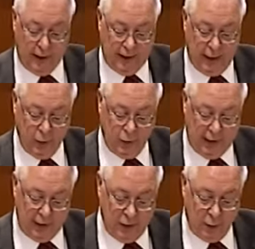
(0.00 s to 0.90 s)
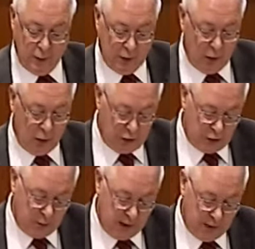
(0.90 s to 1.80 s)
outlined, we will also
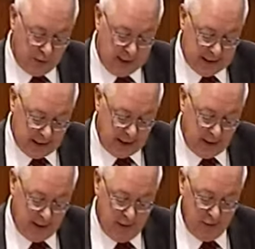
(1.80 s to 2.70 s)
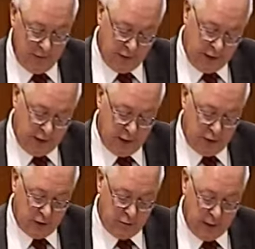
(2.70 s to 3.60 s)
be investing £50,000
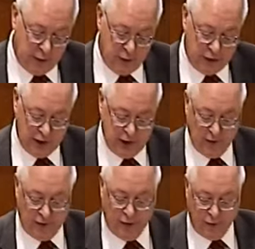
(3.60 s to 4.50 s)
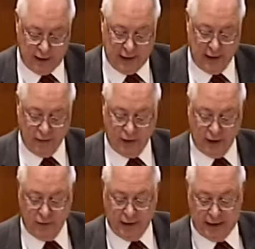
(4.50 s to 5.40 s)
for a reading
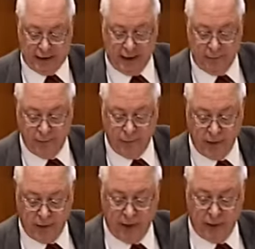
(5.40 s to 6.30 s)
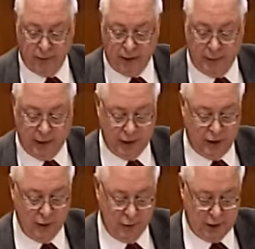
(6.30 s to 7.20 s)
recovery scheme in our primary
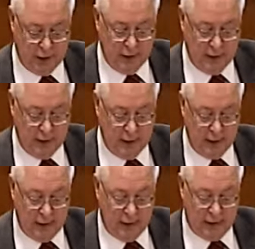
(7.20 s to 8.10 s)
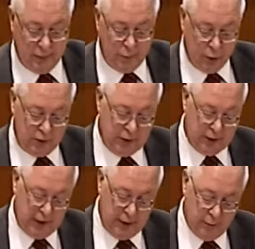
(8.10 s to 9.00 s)
schools. This important
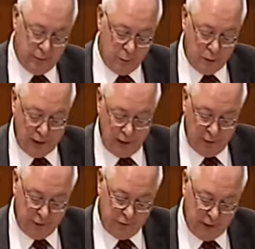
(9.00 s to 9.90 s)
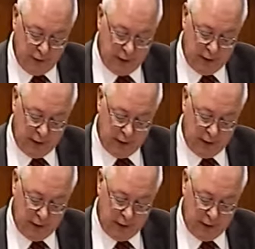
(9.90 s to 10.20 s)
scheme will allow further